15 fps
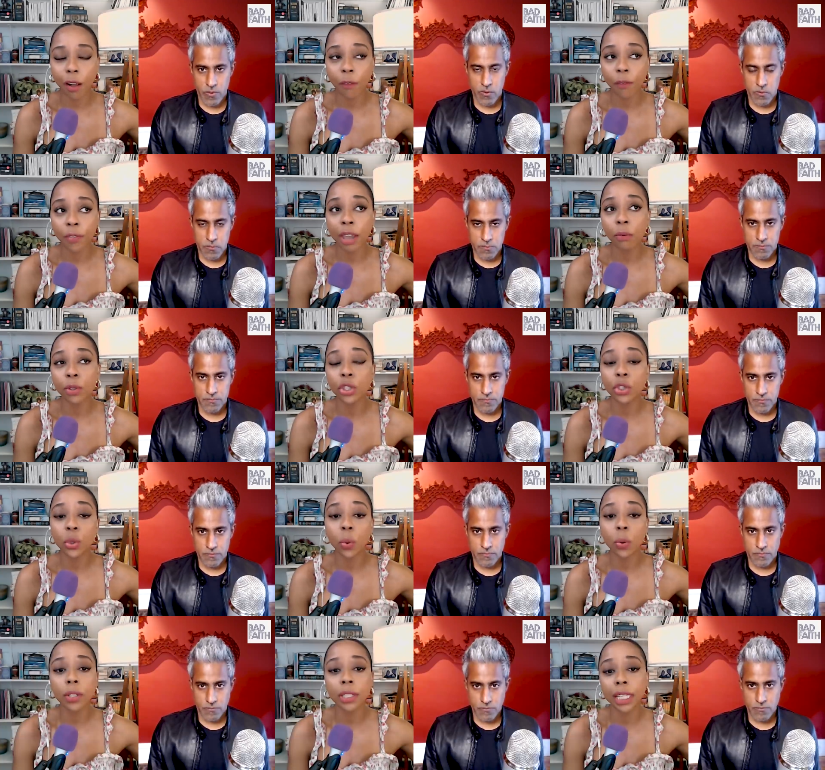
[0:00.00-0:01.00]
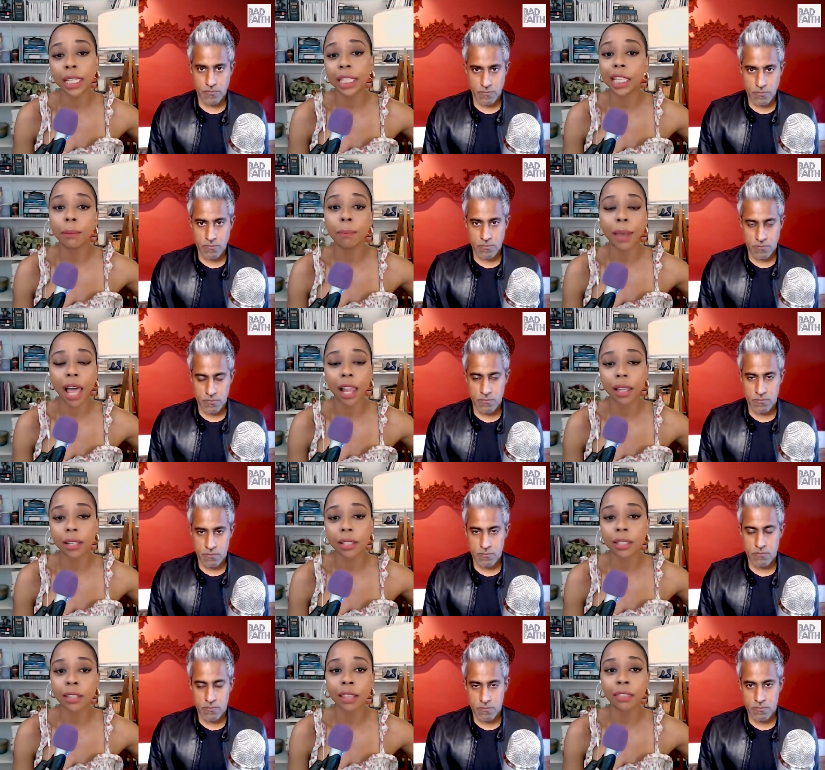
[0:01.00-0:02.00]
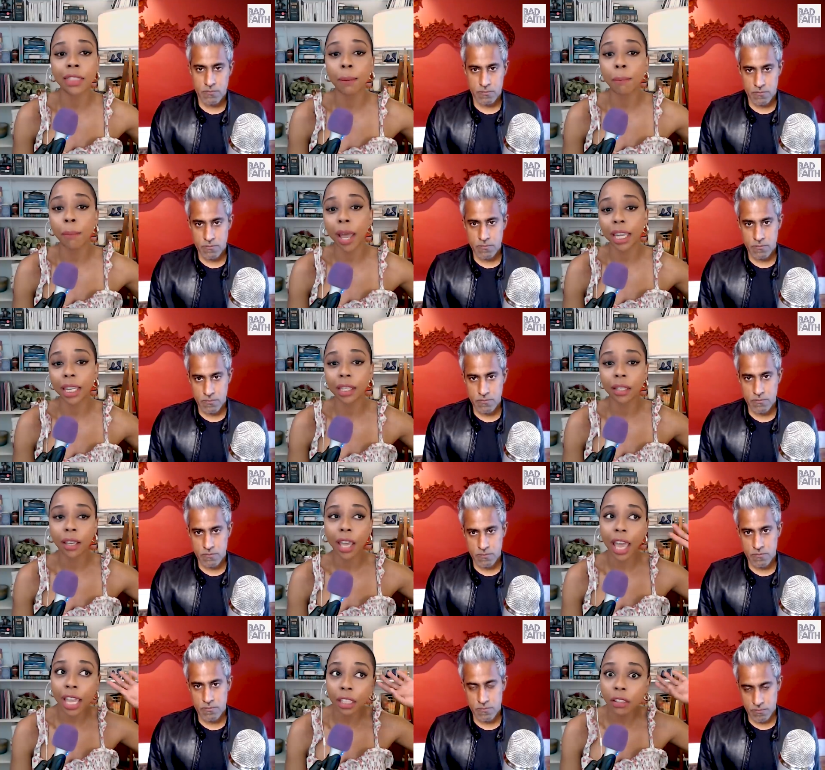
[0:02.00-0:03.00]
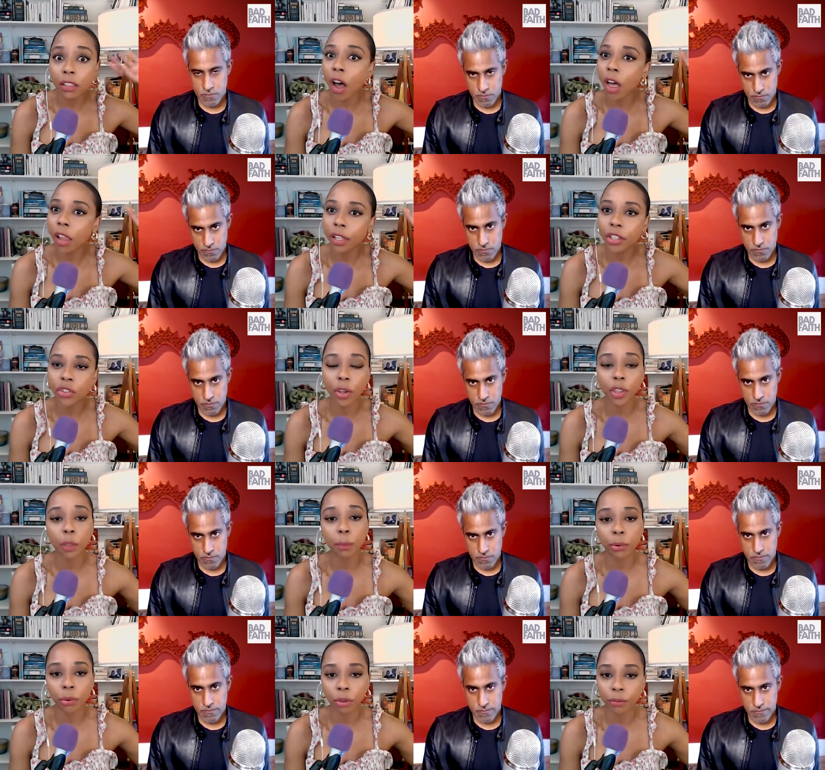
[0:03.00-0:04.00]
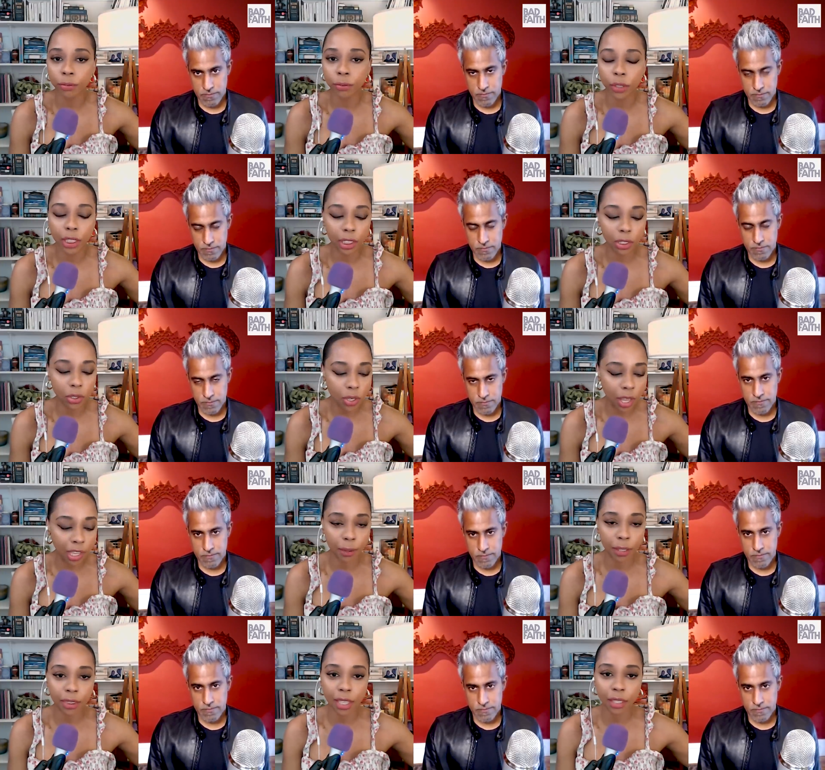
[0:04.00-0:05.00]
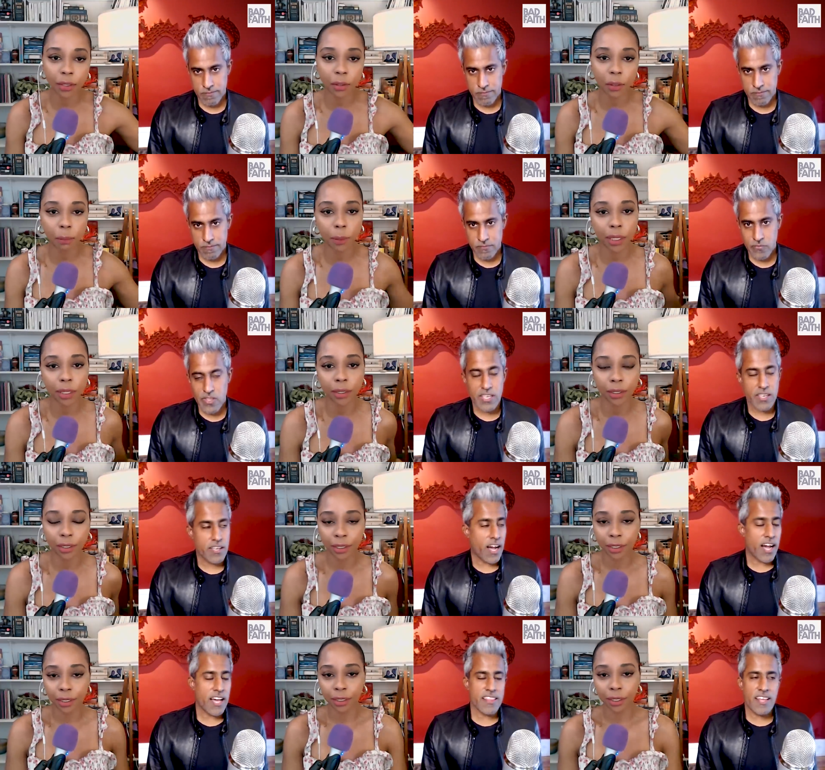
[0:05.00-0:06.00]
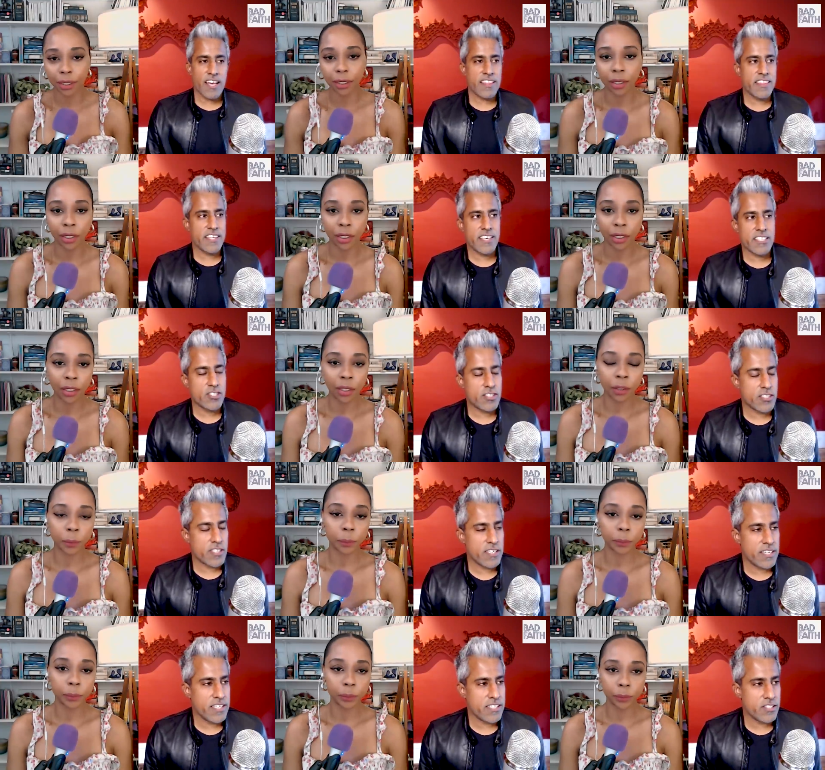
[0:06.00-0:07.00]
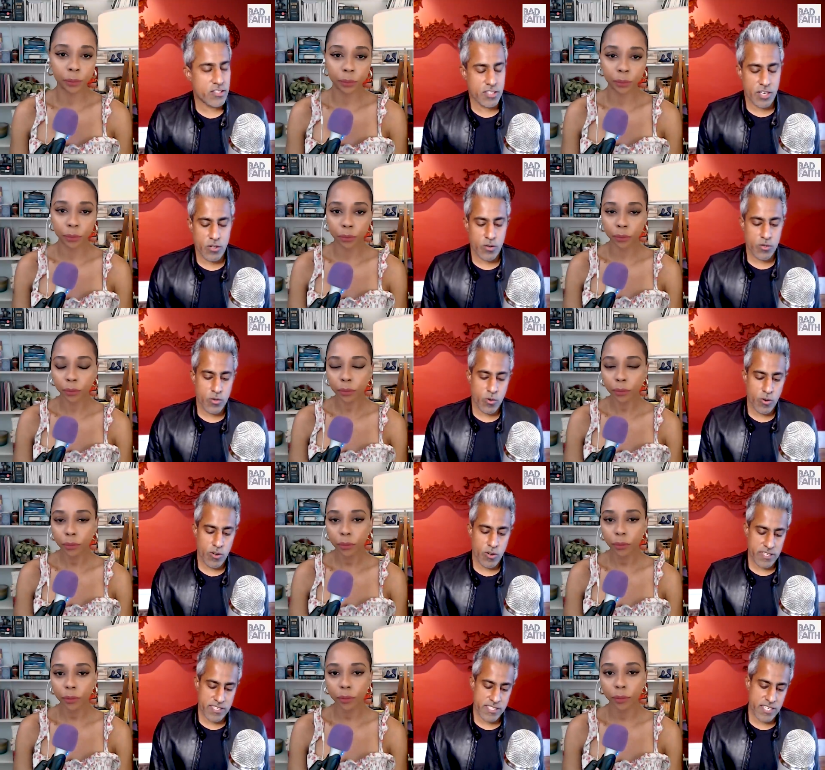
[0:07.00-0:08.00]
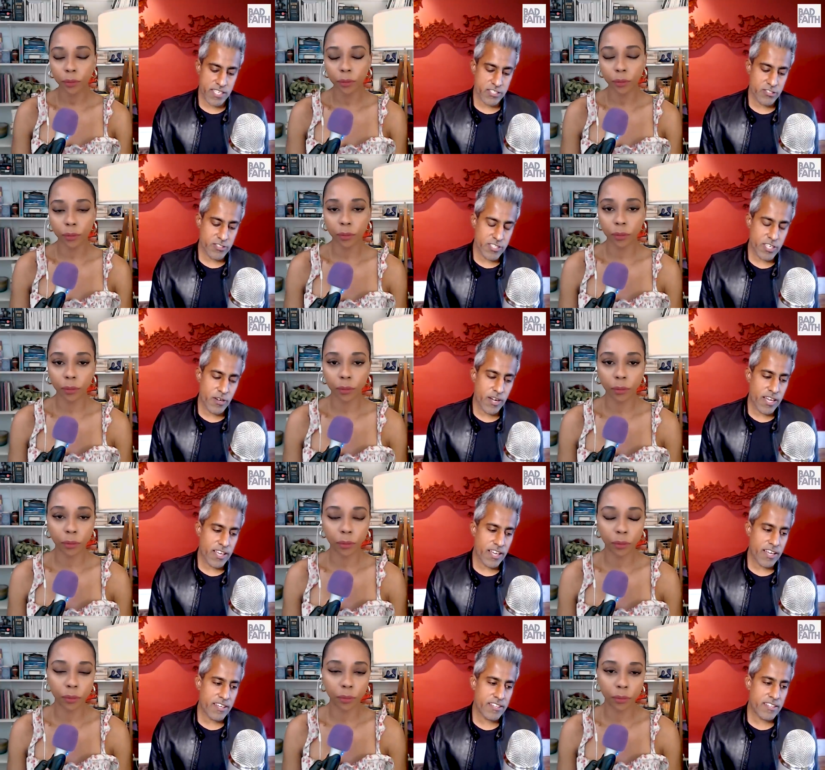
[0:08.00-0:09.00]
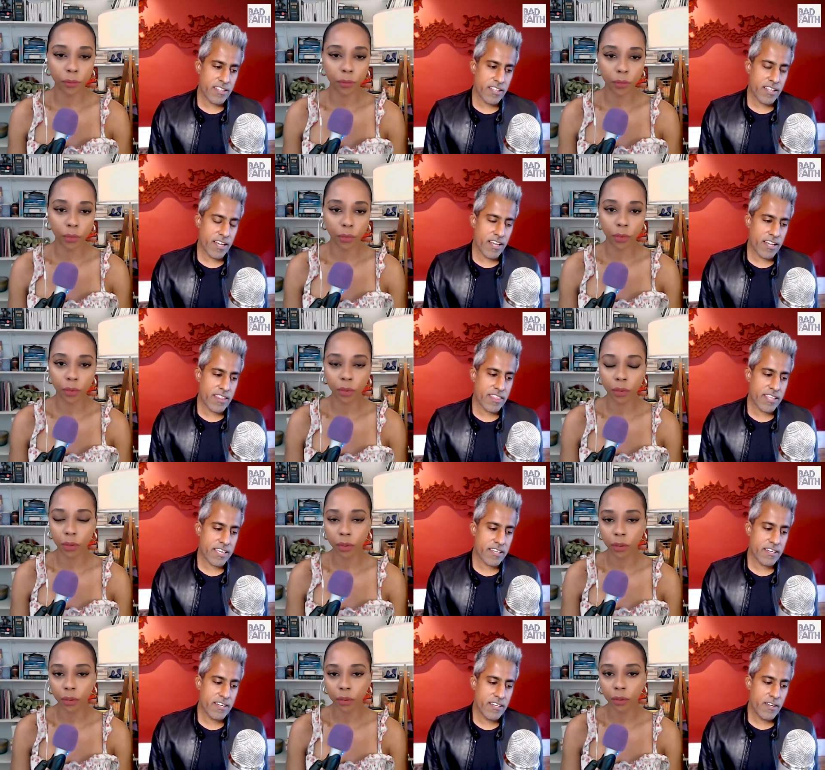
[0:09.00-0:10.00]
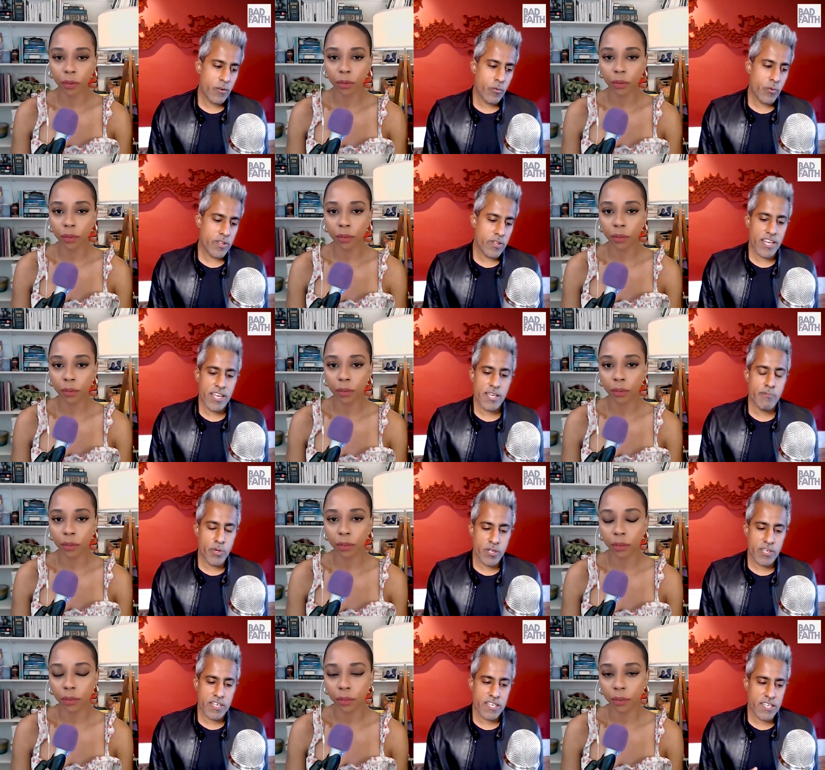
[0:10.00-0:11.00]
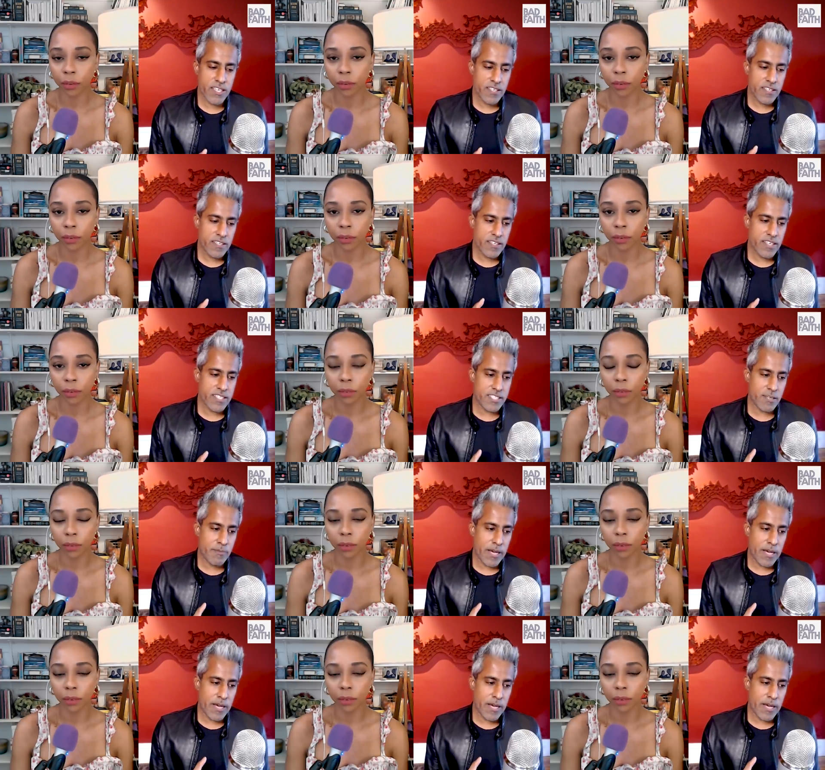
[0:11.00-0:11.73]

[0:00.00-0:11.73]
Speaker 1: valve that restores any imbalance that they might acknowledge on the periphery. Can you talk about that a little bit?
Speaker 2: I, I think it's it's so core to the discussion. You know, I I think with any book, it's